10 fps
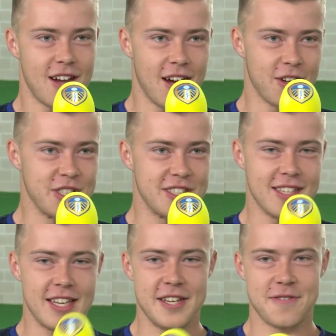heart on his
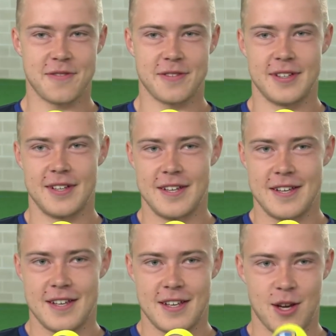sleeve,
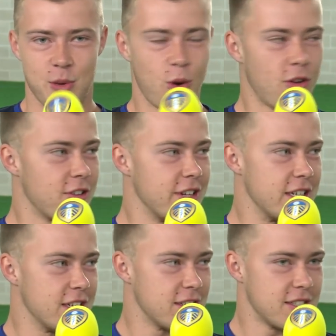a
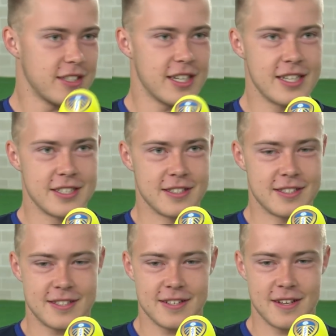warrior, Deadpool.
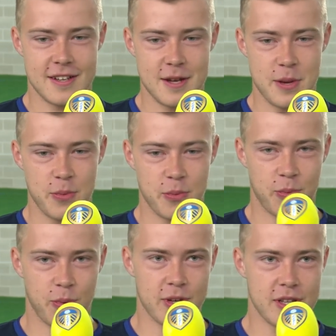and.
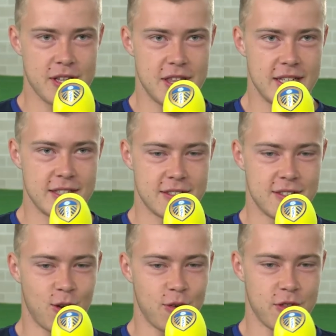One of the things
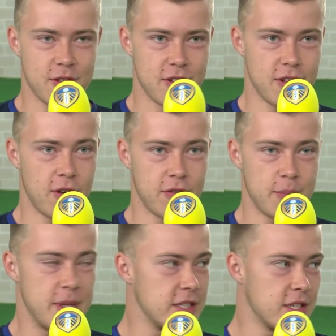off the off the
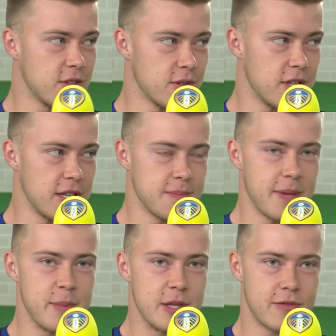pitch I don't think
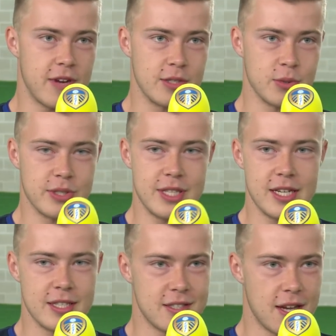maybe the fans will see
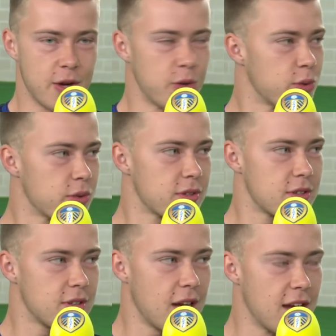is how
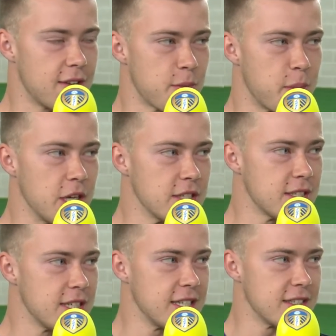kind of a
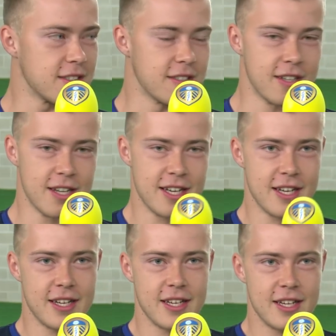person he is, and yeah.